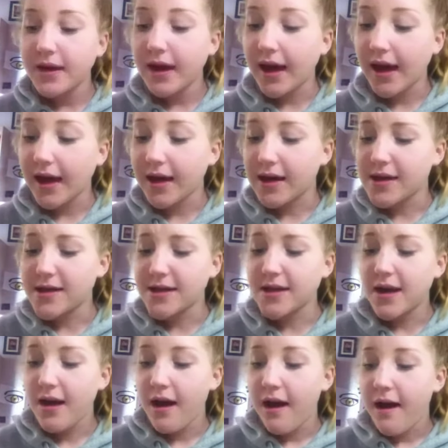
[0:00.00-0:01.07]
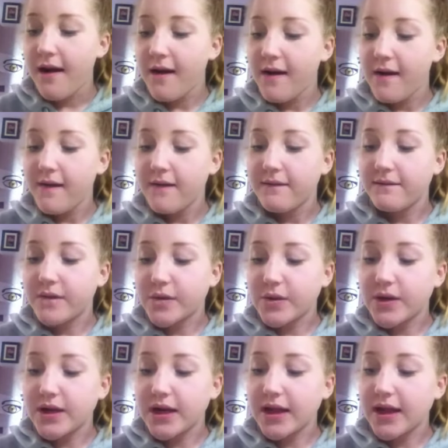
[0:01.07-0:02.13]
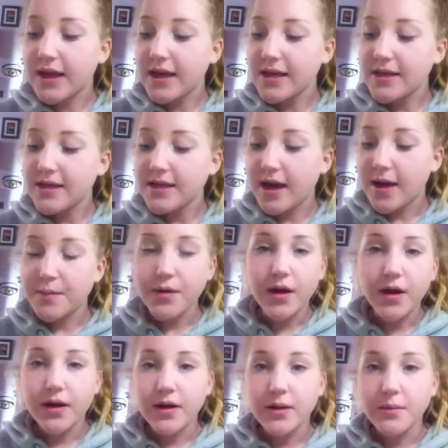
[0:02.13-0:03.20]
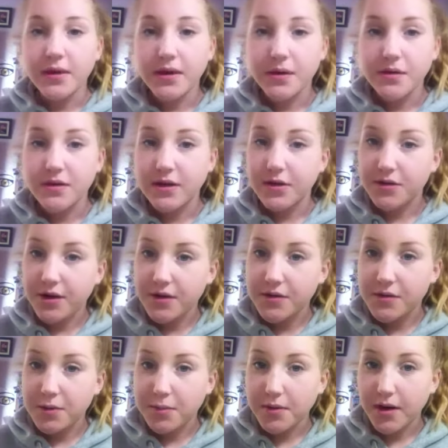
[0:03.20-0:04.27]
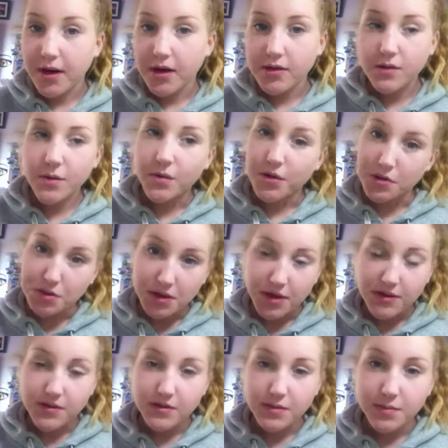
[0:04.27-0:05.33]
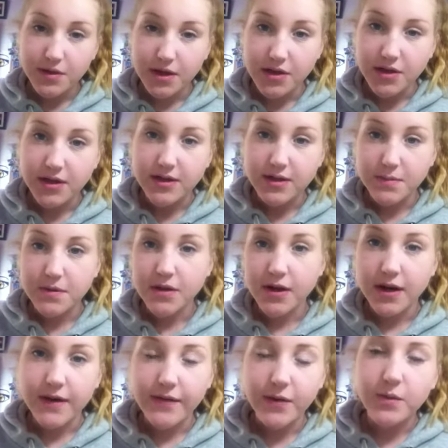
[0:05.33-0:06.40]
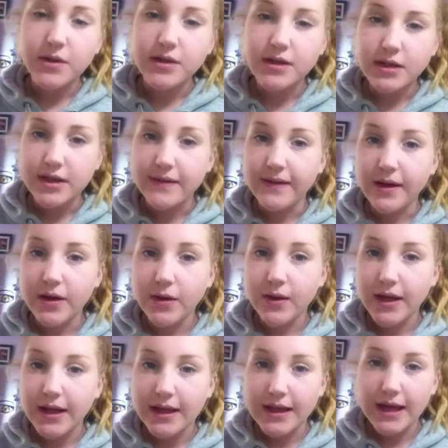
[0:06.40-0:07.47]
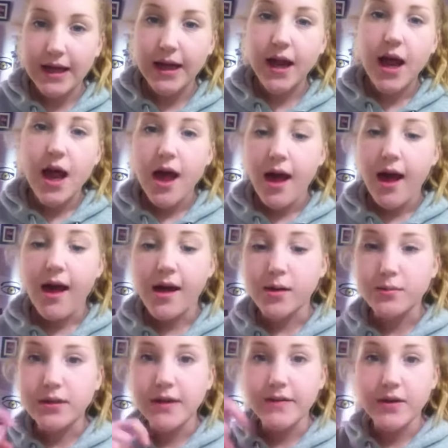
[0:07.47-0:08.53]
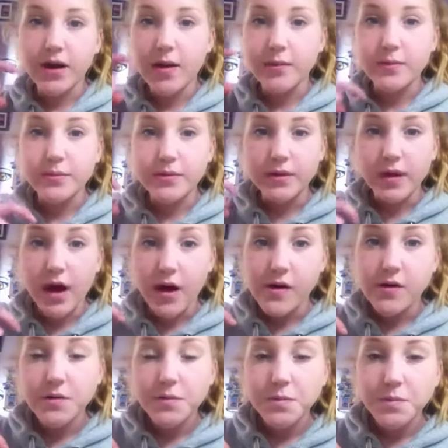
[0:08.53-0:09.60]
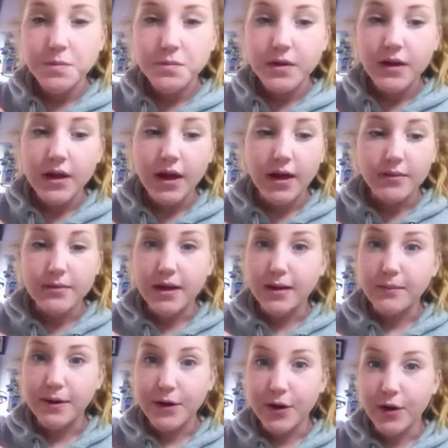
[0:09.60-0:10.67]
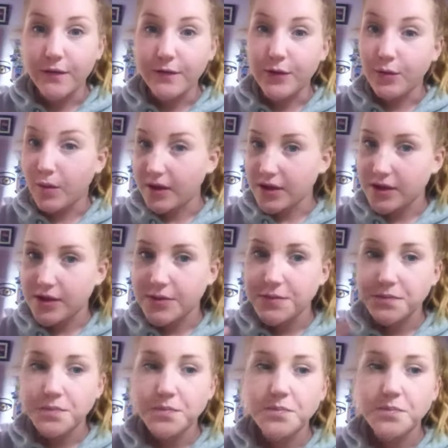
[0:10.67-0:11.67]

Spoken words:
And for this, I'm not going to be using drugstore products or drugstore brushes. I'm sorry. If you want to see a video like that, leave a comment below letting me know if you want to.